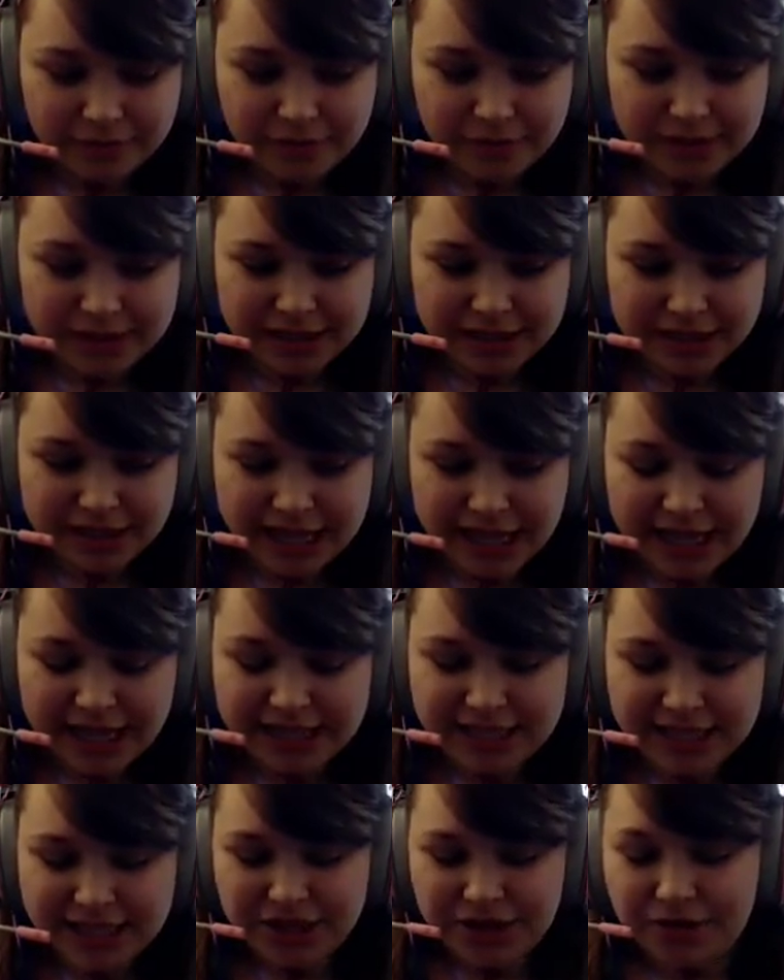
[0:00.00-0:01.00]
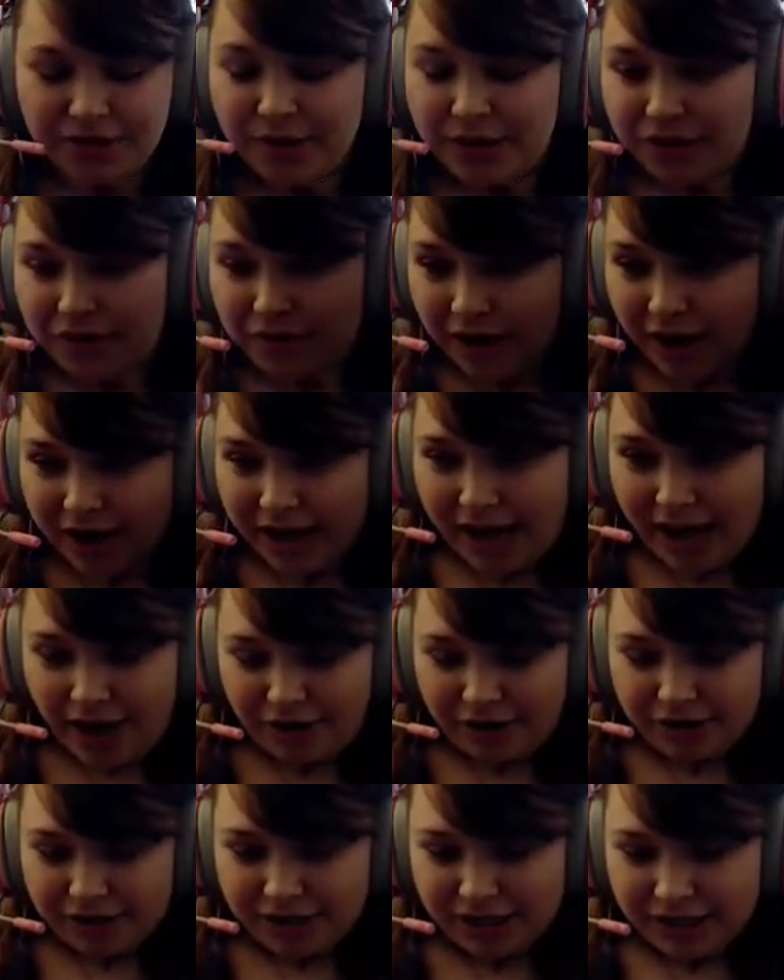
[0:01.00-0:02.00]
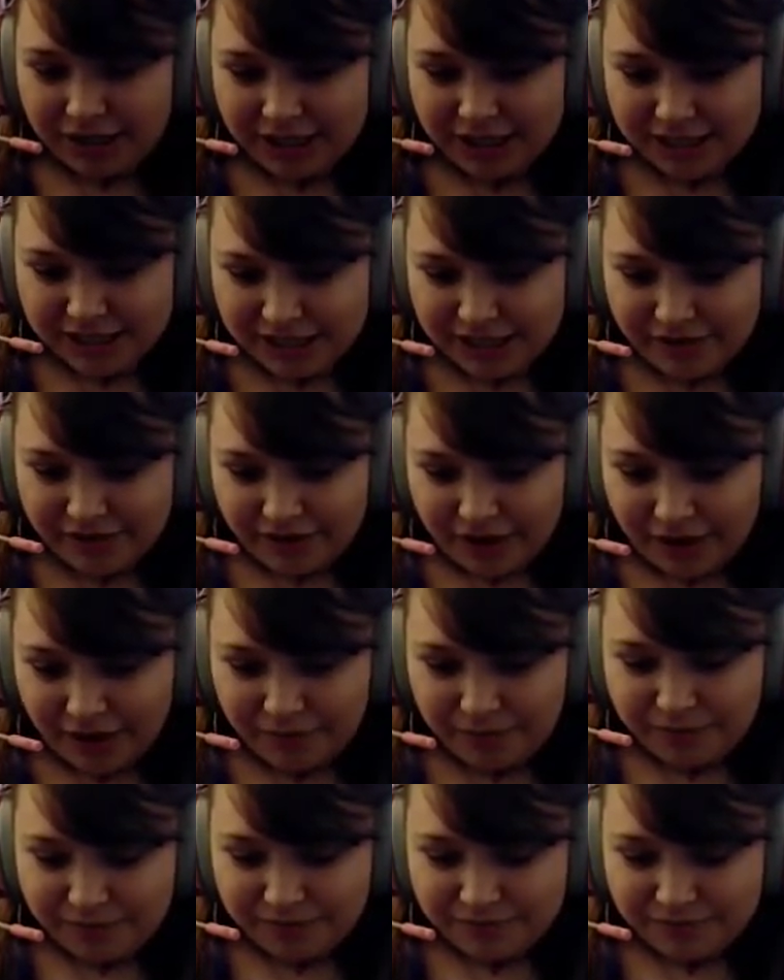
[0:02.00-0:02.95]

was he chasing you when you got out, or did he just give up?